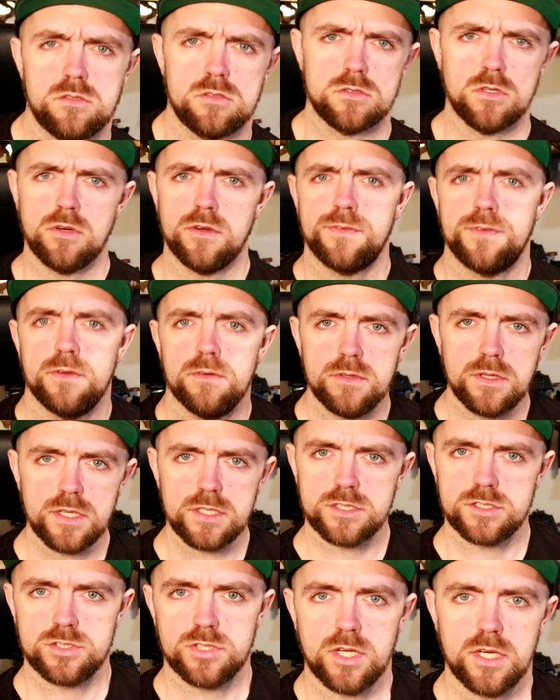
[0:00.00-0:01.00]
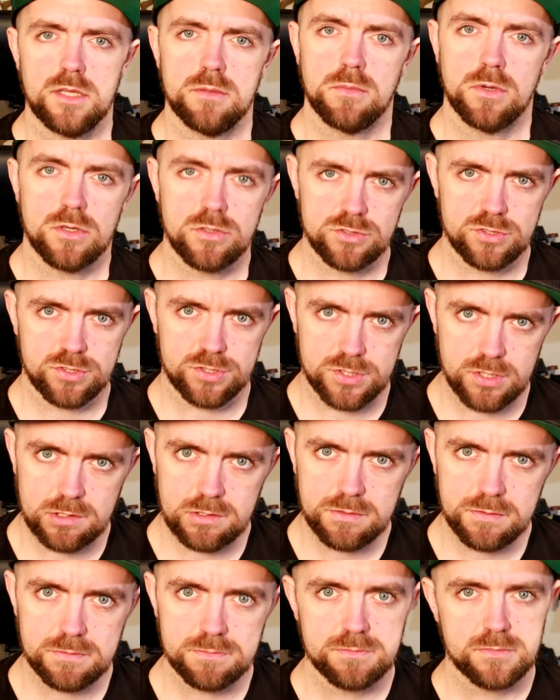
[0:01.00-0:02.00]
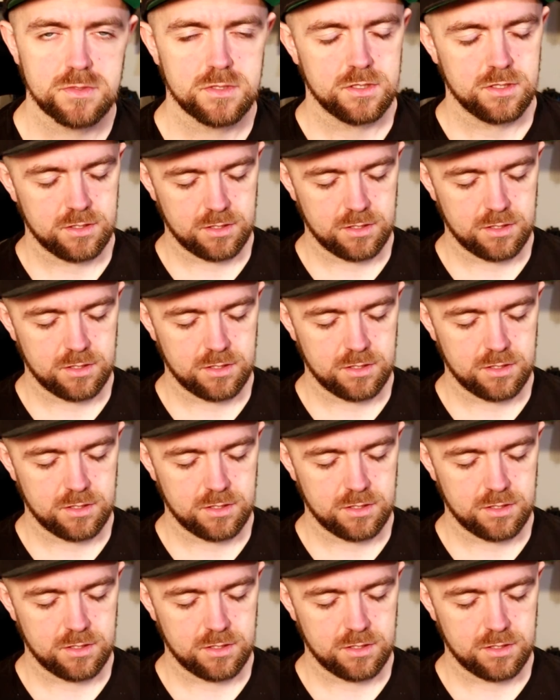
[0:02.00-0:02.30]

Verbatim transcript: So if you would like to try the motors yourself,